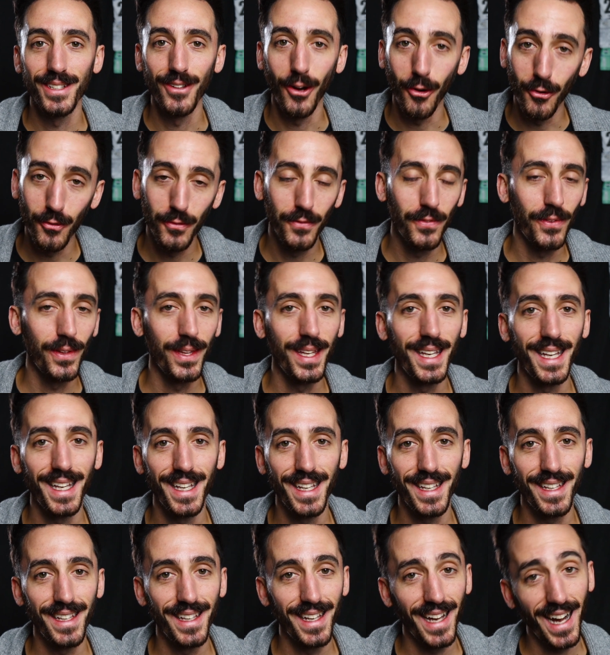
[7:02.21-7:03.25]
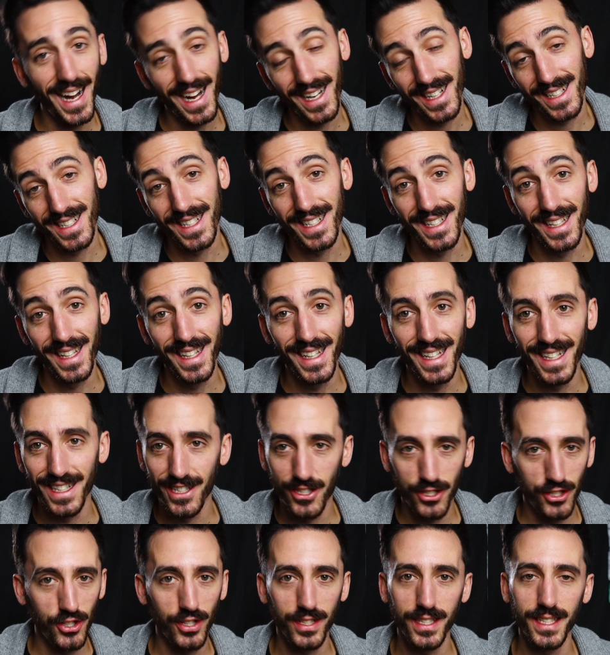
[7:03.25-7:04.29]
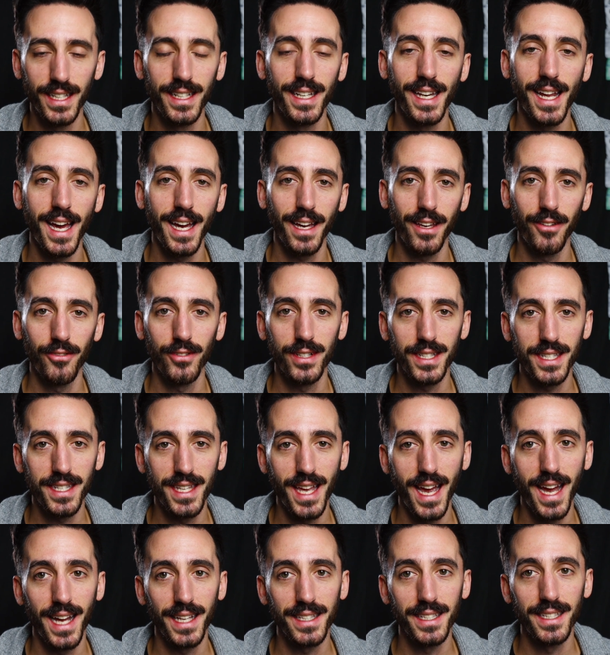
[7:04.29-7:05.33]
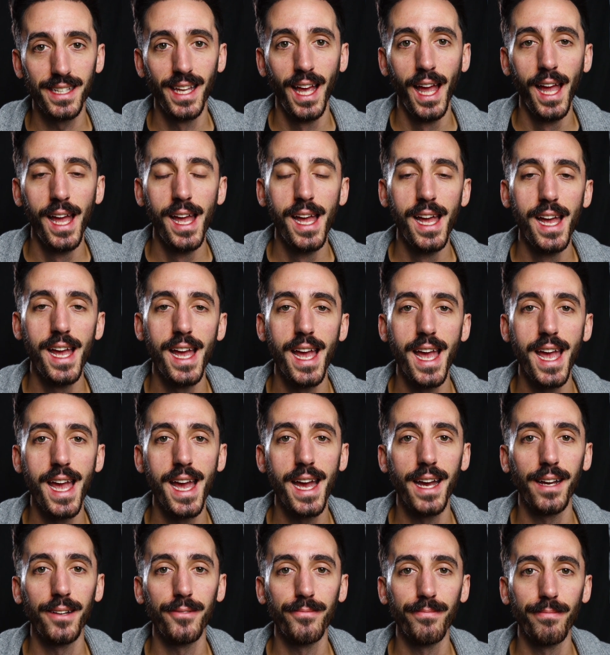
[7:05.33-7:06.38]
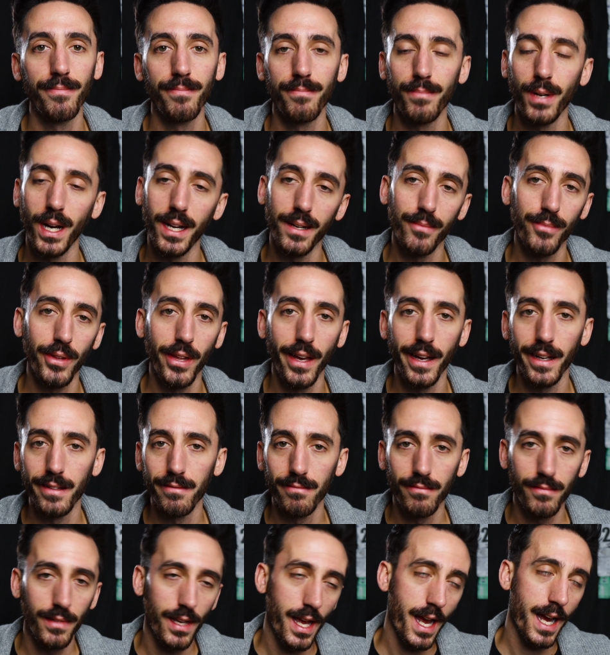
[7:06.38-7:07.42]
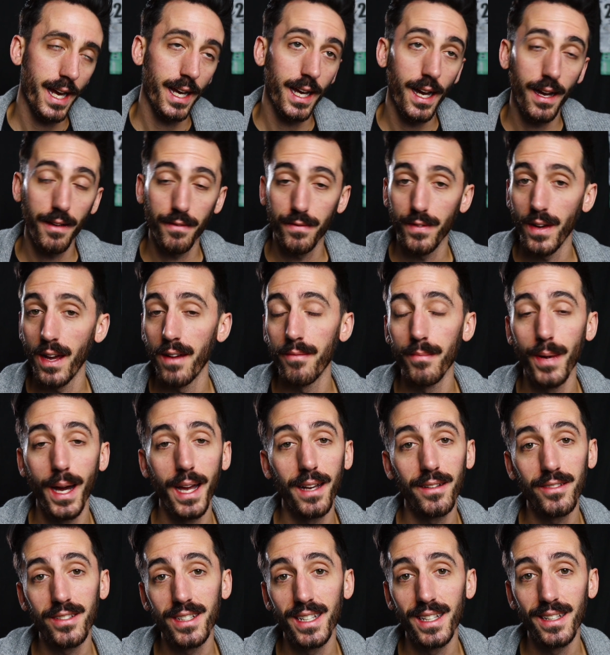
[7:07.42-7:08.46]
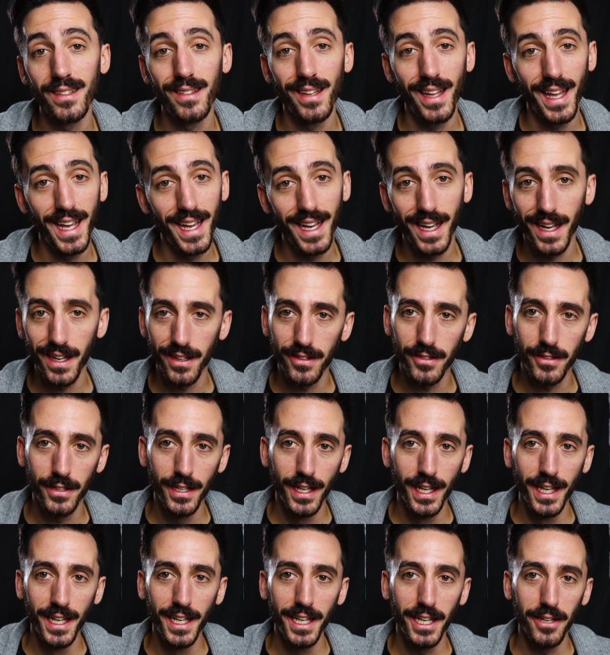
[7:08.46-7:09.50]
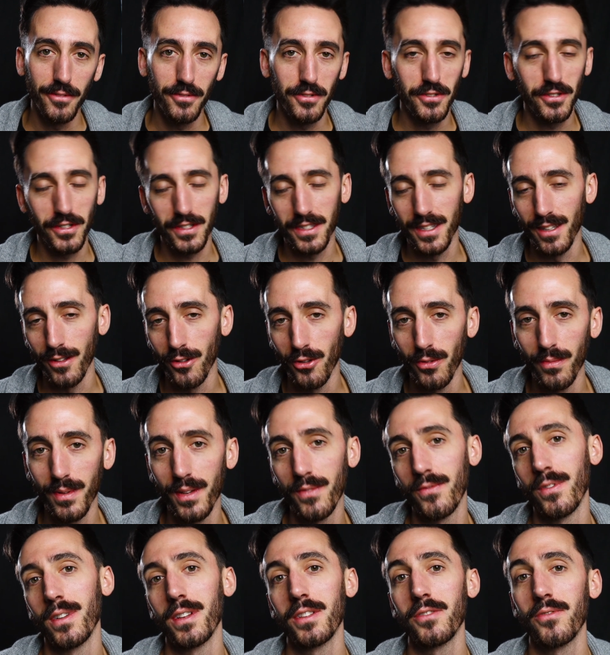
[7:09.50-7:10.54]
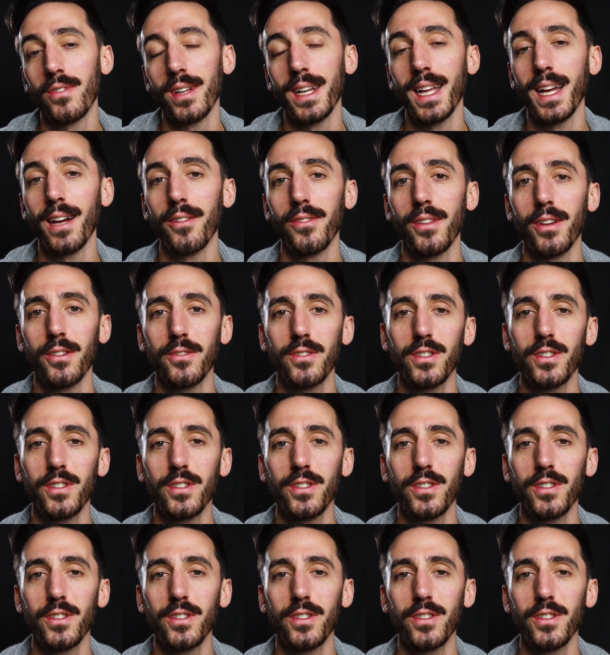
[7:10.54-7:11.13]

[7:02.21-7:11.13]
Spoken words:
Hopefully, honestly, it's just inaccurate stats. And bottom line, I got 5 miles in and it was just a little bit frustrating out there.